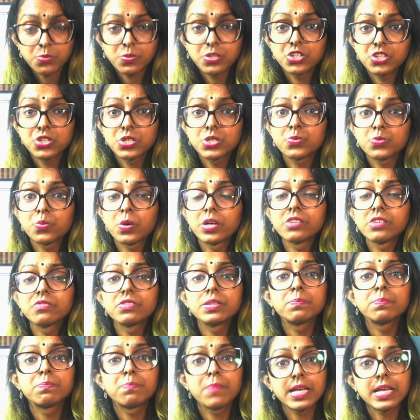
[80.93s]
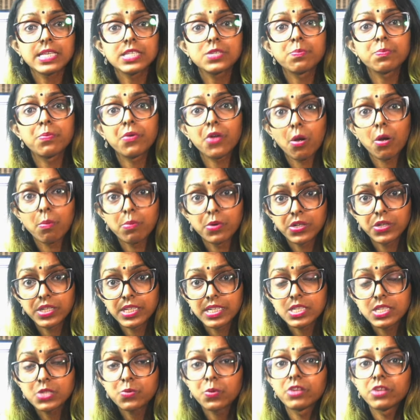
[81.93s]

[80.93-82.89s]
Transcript: which is one of the best properties,